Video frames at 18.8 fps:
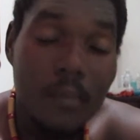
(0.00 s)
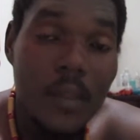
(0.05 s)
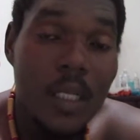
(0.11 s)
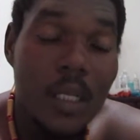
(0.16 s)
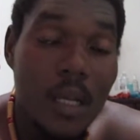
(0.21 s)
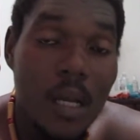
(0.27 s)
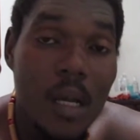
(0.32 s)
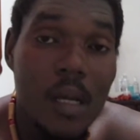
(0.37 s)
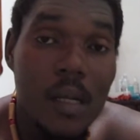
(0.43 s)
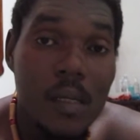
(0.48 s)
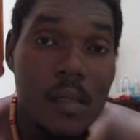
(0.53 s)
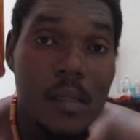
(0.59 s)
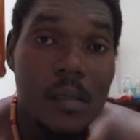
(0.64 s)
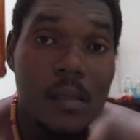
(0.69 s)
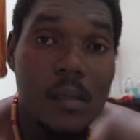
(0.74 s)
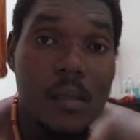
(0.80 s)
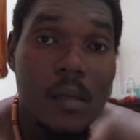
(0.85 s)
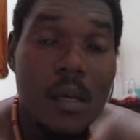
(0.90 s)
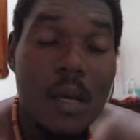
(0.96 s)

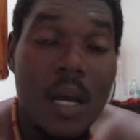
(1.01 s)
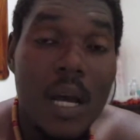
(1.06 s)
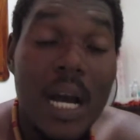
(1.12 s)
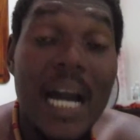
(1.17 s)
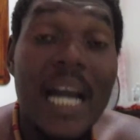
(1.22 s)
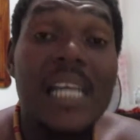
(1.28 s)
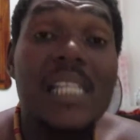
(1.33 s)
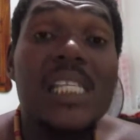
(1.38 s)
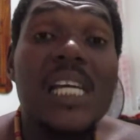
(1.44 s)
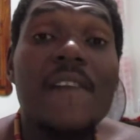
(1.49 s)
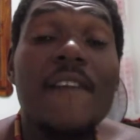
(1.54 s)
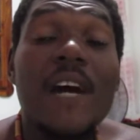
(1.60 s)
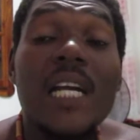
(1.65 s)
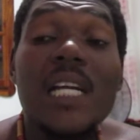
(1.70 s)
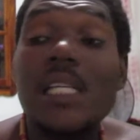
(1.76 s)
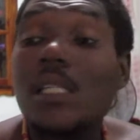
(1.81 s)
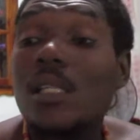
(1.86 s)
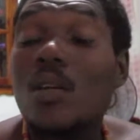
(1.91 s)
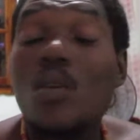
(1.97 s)
Yes,
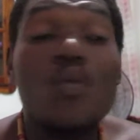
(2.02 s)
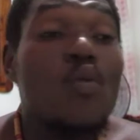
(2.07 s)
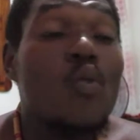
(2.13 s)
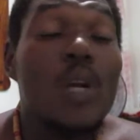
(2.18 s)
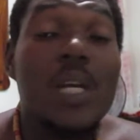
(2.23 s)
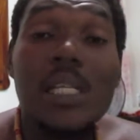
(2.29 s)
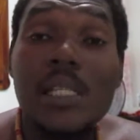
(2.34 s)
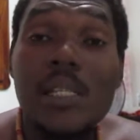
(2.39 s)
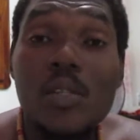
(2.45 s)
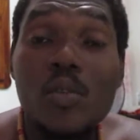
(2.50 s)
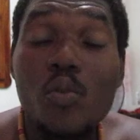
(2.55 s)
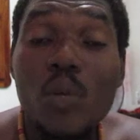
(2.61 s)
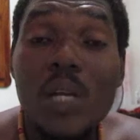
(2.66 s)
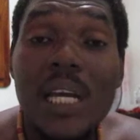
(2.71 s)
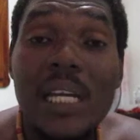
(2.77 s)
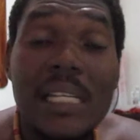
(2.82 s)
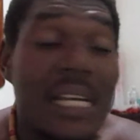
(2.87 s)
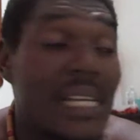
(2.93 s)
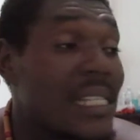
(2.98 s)
Ijavan is the only
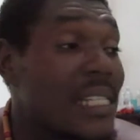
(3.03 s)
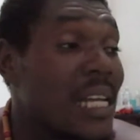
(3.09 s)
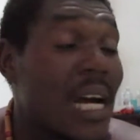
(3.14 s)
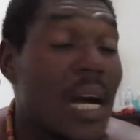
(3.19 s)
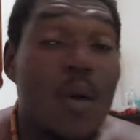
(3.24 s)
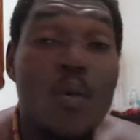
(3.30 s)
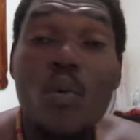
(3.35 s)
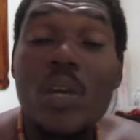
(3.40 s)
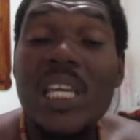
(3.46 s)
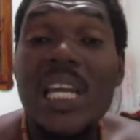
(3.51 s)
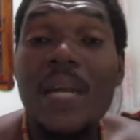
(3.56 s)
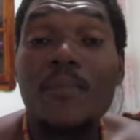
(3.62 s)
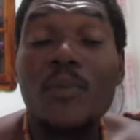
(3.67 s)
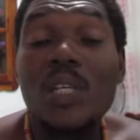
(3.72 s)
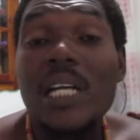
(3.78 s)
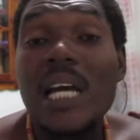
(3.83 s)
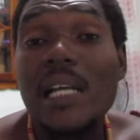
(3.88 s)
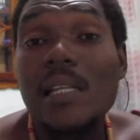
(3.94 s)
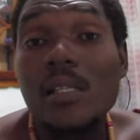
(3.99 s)
student I saw who came
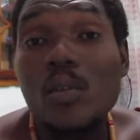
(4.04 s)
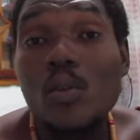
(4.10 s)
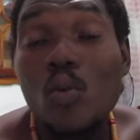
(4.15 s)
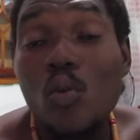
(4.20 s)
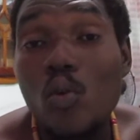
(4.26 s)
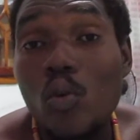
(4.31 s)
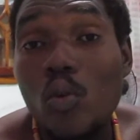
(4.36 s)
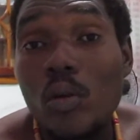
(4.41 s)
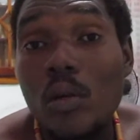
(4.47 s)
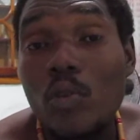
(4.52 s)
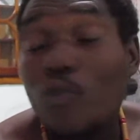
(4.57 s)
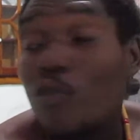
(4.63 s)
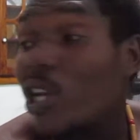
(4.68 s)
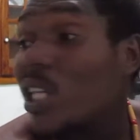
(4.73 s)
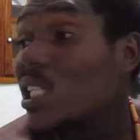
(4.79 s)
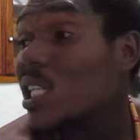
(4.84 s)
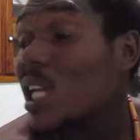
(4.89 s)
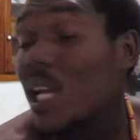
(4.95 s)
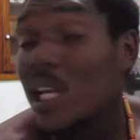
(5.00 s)
to that school,
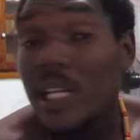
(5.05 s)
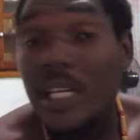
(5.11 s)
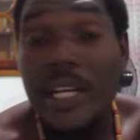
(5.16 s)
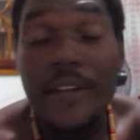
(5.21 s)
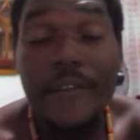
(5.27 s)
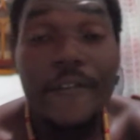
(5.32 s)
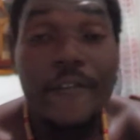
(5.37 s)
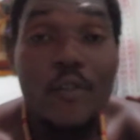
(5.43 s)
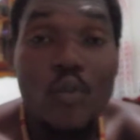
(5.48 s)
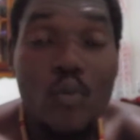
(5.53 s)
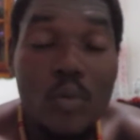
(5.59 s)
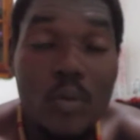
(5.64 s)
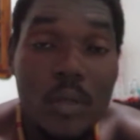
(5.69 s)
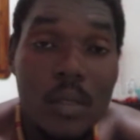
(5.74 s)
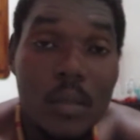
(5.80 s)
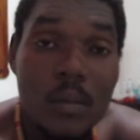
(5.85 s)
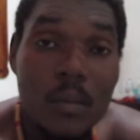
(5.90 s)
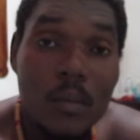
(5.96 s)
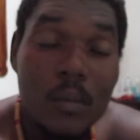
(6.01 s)
reject their
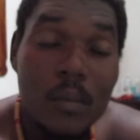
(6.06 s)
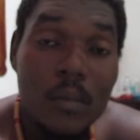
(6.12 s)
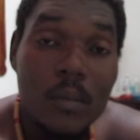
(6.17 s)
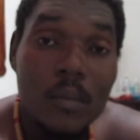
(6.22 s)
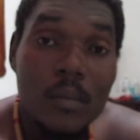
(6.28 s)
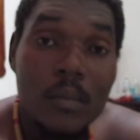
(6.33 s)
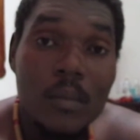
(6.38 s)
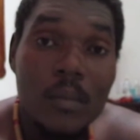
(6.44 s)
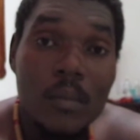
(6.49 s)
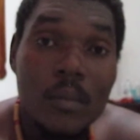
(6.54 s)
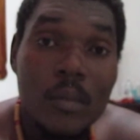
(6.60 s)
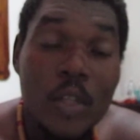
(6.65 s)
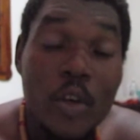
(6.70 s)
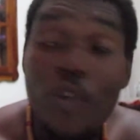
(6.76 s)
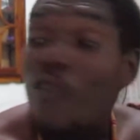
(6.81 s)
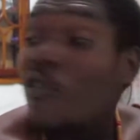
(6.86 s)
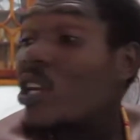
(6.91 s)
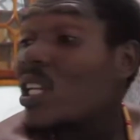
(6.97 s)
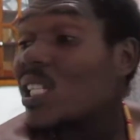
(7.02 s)
food,
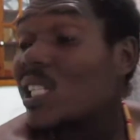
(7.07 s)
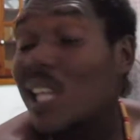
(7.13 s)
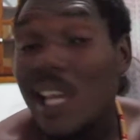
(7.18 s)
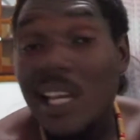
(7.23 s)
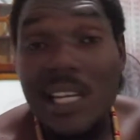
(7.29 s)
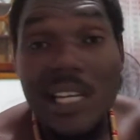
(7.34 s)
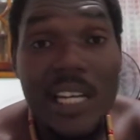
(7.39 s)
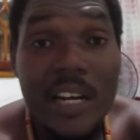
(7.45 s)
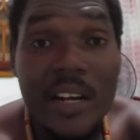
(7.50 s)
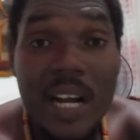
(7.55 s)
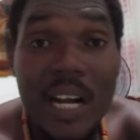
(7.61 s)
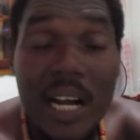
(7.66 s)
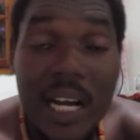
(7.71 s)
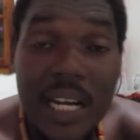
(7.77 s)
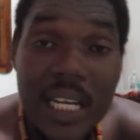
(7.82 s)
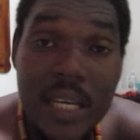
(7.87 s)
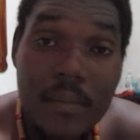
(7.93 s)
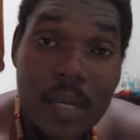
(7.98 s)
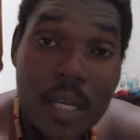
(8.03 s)
reject their
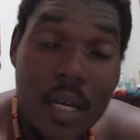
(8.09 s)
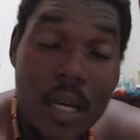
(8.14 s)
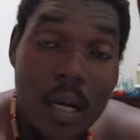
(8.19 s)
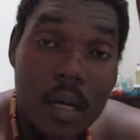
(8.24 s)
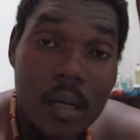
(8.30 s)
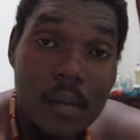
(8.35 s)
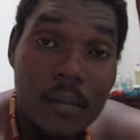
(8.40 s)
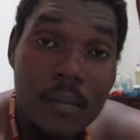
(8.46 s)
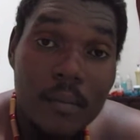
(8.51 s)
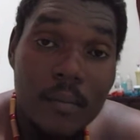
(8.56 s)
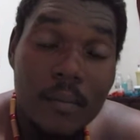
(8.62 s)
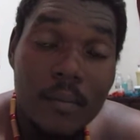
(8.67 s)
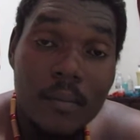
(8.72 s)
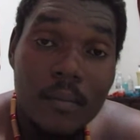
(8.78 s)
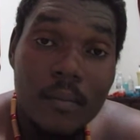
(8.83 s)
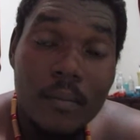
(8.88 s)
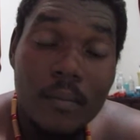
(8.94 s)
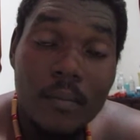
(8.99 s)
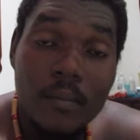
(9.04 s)
academia,
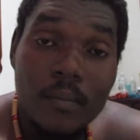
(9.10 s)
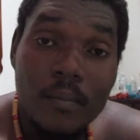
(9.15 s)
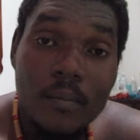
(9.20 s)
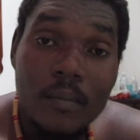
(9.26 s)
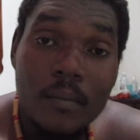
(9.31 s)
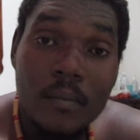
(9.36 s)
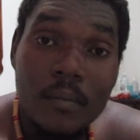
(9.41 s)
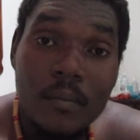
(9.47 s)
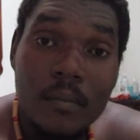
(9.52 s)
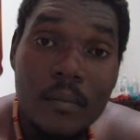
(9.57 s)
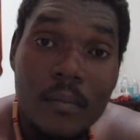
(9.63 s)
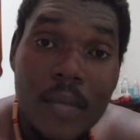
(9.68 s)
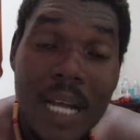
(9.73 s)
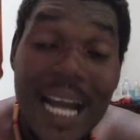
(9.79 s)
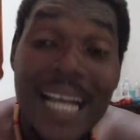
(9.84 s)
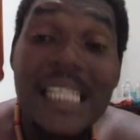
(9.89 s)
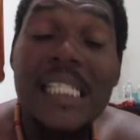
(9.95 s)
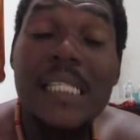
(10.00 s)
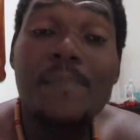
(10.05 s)

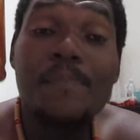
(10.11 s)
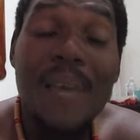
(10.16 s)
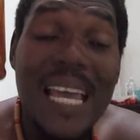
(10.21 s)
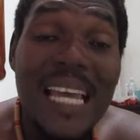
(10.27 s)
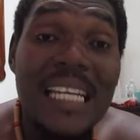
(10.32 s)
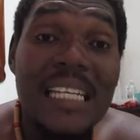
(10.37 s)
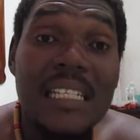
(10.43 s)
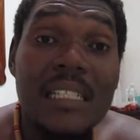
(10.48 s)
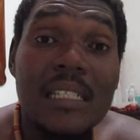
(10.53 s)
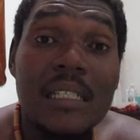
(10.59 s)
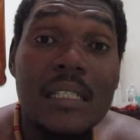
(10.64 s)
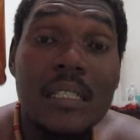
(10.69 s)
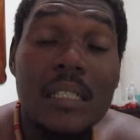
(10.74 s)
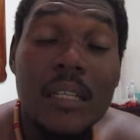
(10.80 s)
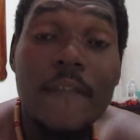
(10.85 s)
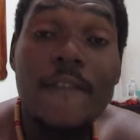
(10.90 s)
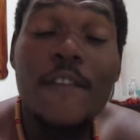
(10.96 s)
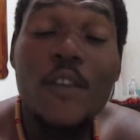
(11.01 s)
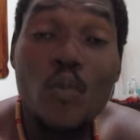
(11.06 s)
and spent
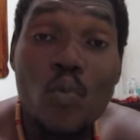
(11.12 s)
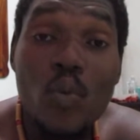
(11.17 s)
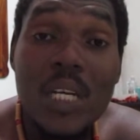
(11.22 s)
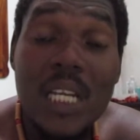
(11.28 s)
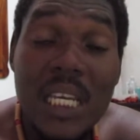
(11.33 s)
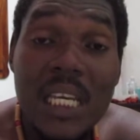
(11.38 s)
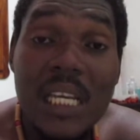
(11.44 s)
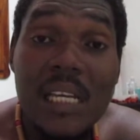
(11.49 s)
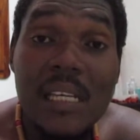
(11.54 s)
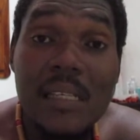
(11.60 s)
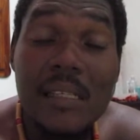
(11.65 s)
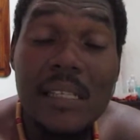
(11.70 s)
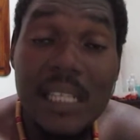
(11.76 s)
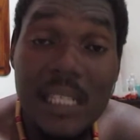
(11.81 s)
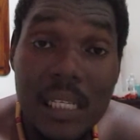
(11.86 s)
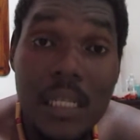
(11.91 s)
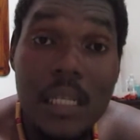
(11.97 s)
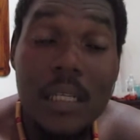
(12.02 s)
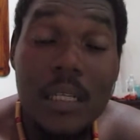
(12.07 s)
the few days
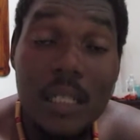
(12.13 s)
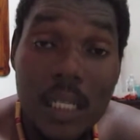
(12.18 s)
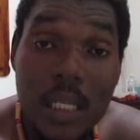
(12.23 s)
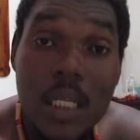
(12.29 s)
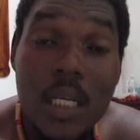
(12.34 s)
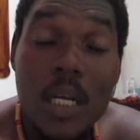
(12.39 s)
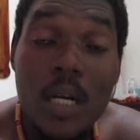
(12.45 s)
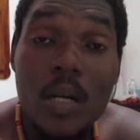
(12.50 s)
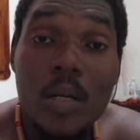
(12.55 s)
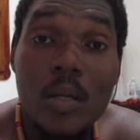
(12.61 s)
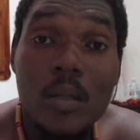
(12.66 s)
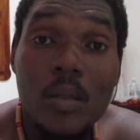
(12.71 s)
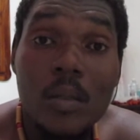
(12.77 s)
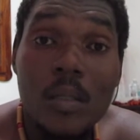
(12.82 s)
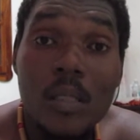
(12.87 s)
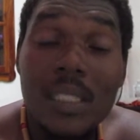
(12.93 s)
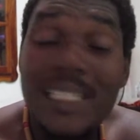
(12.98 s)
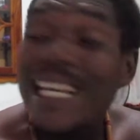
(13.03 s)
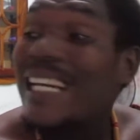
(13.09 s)
he did there
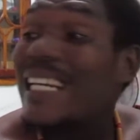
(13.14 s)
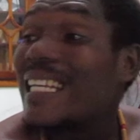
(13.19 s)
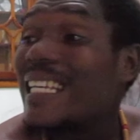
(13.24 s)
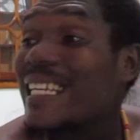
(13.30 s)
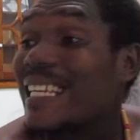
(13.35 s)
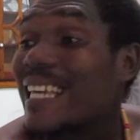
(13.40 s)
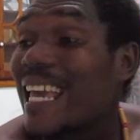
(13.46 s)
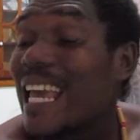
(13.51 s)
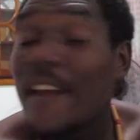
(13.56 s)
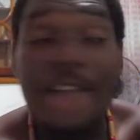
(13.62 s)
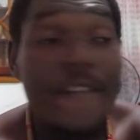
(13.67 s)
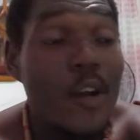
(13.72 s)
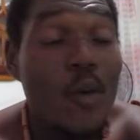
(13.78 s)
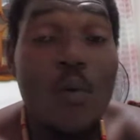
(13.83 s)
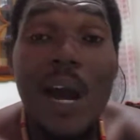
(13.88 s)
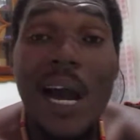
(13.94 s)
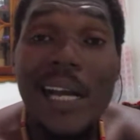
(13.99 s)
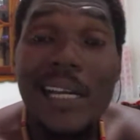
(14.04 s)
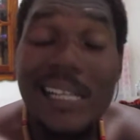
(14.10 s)
telling
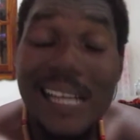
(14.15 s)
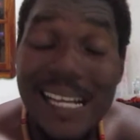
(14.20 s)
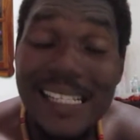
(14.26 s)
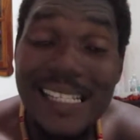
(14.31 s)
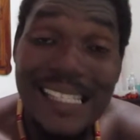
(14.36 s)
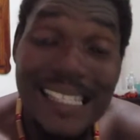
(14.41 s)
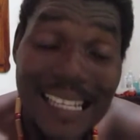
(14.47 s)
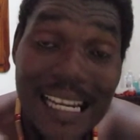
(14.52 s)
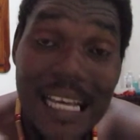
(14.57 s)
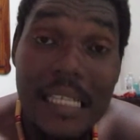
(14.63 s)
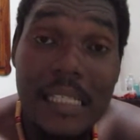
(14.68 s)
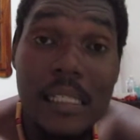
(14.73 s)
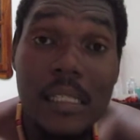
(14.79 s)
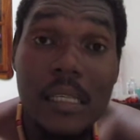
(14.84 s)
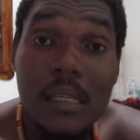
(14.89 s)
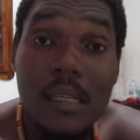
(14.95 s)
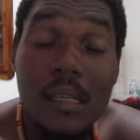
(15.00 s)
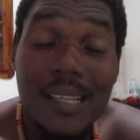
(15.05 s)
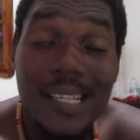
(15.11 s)
everyone that
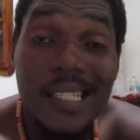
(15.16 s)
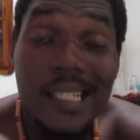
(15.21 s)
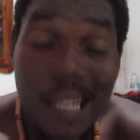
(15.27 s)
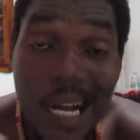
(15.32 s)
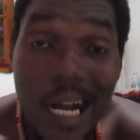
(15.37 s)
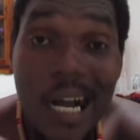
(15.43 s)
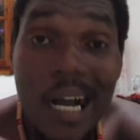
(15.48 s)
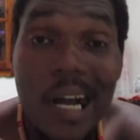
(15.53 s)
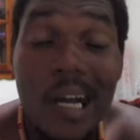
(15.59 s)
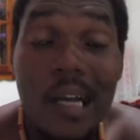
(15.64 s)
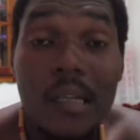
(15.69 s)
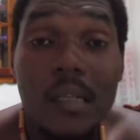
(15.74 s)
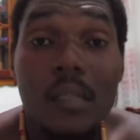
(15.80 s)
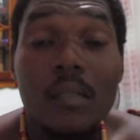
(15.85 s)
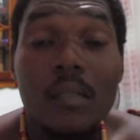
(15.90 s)
Selassie is God.